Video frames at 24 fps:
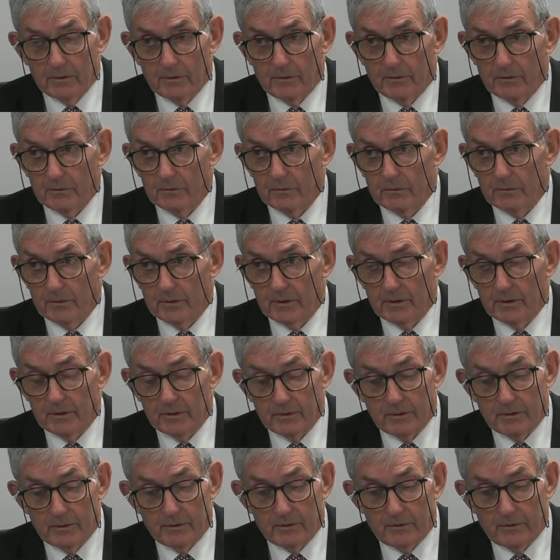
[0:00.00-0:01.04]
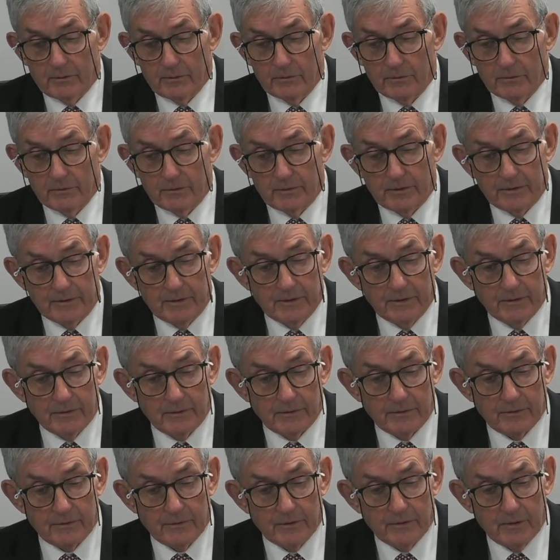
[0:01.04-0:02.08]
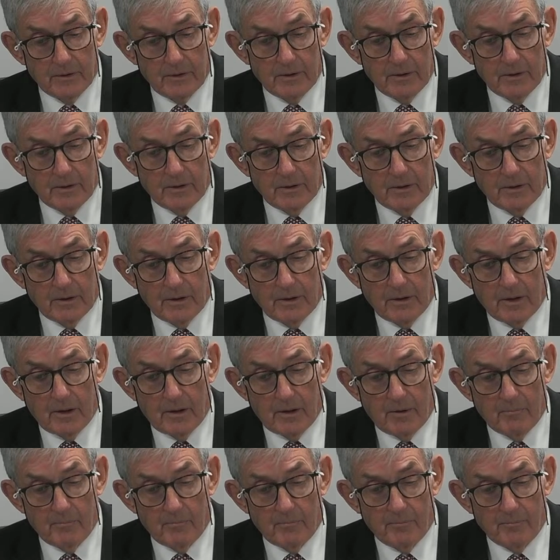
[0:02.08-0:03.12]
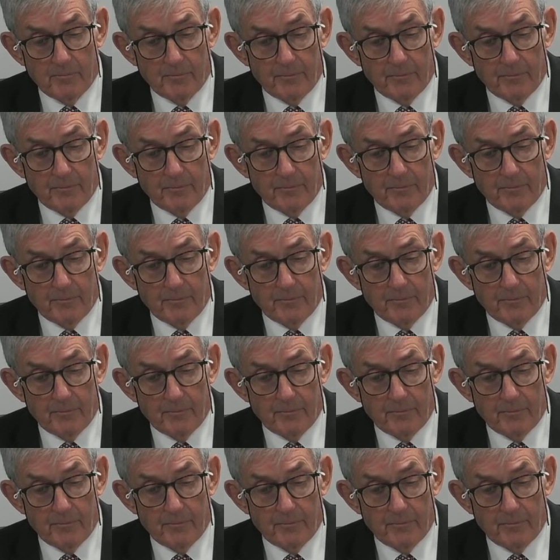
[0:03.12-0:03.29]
through the years. And